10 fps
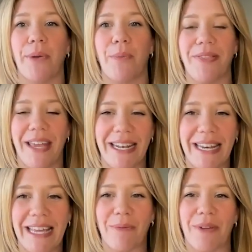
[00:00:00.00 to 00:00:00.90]
in what they
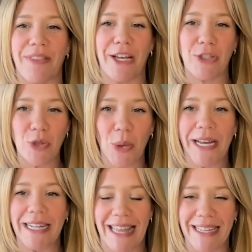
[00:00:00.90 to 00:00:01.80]
need and what they
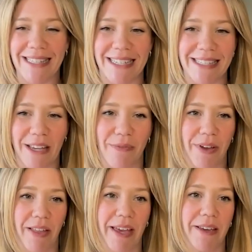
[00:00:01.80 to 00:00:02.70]
enjoy in that sense, I
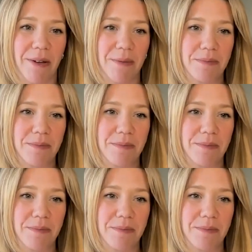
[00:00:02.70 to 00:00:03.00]
feel like.